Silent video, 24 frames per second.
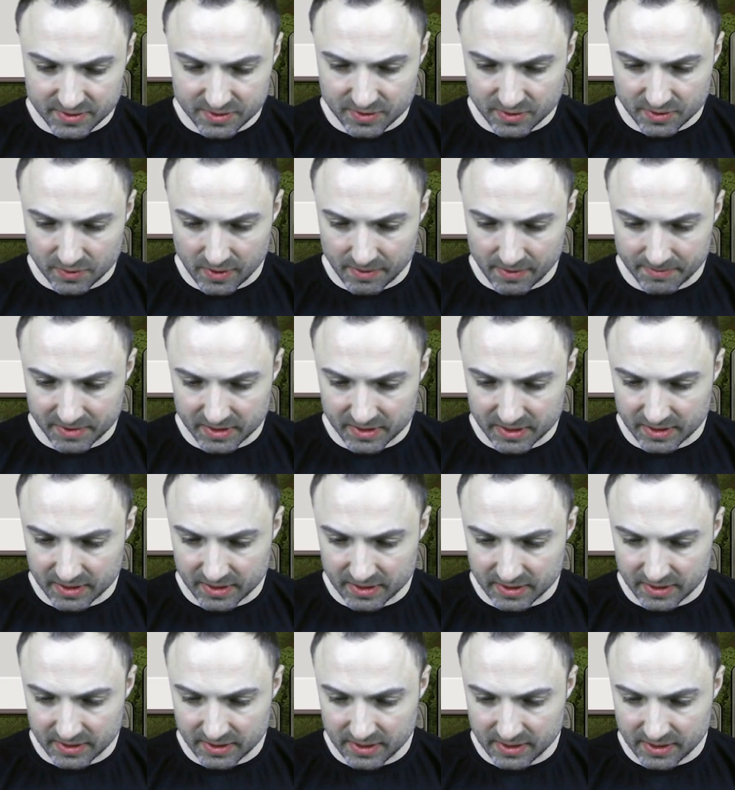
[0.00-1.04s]
so I'm going to
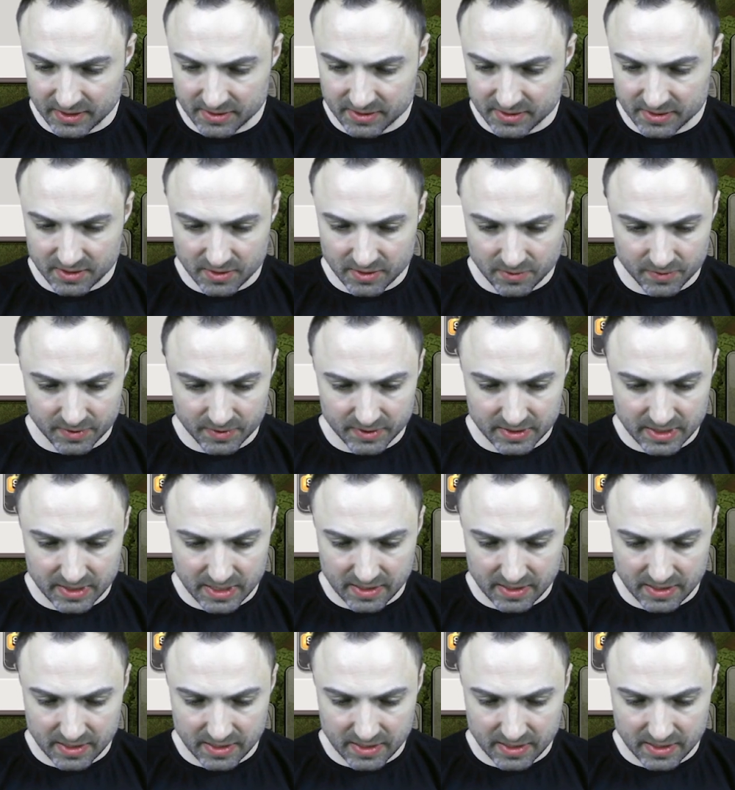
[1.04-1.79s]
get these going,